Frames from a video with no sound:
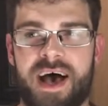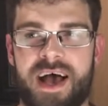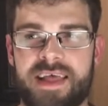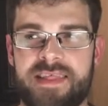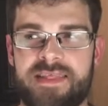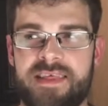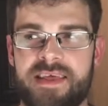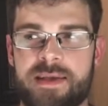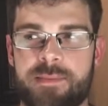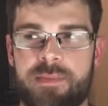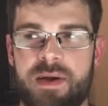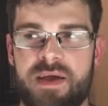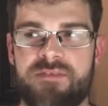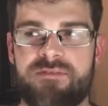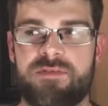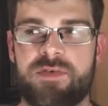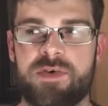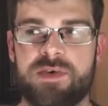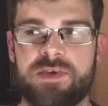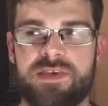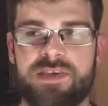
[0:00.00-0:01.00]
I think, my
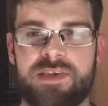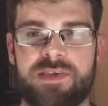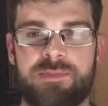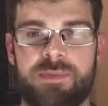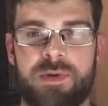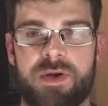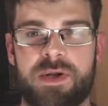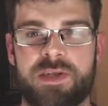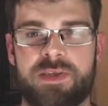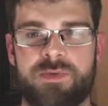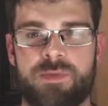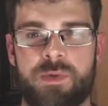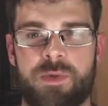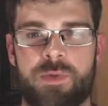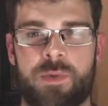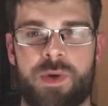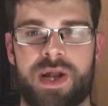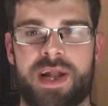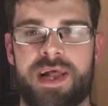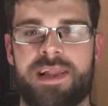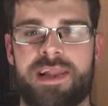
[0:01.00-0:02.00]
first experience
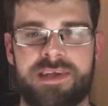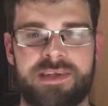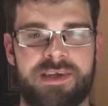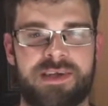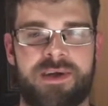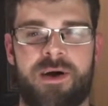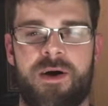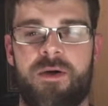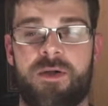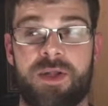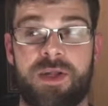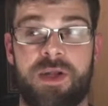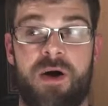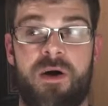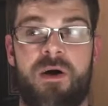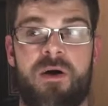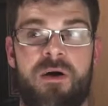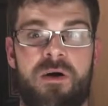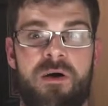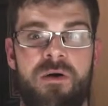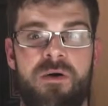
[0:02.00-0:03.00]
with what I like to call an
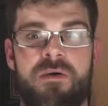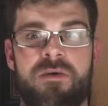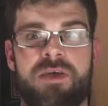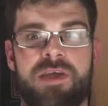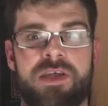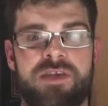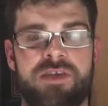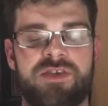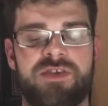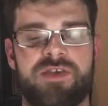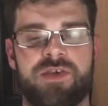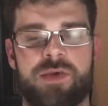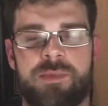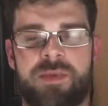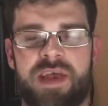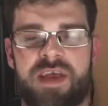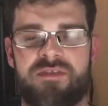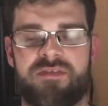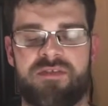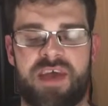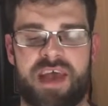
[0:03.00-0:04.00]

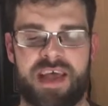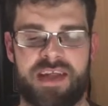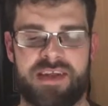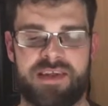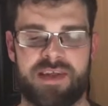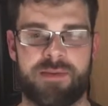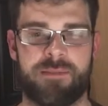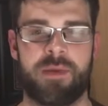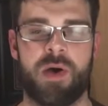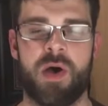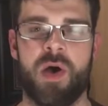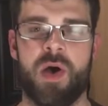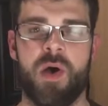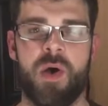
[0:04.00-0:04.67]
all-consuming fandom,